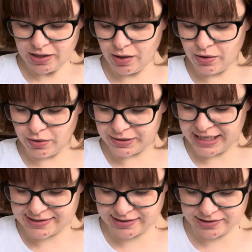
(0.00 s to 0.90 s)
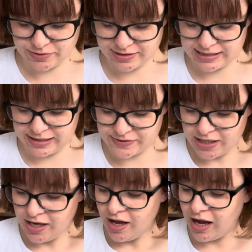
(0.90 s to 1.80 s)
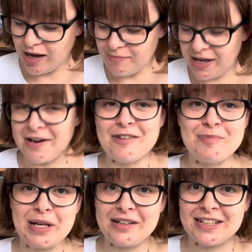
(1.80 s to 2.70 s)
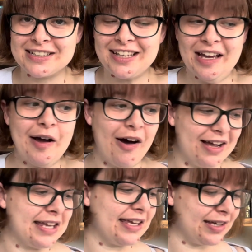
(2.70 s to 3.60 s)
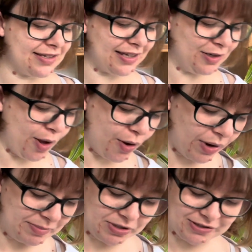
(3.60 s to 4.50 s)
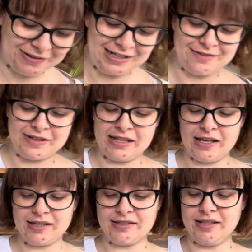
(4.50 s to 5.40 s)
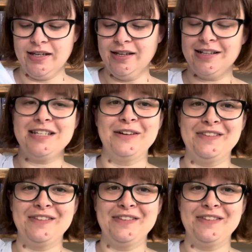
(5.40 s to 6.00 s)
Oh yes, and it's got sleeves. And I've been like eyeing it, because I know I'm just going to live in this until the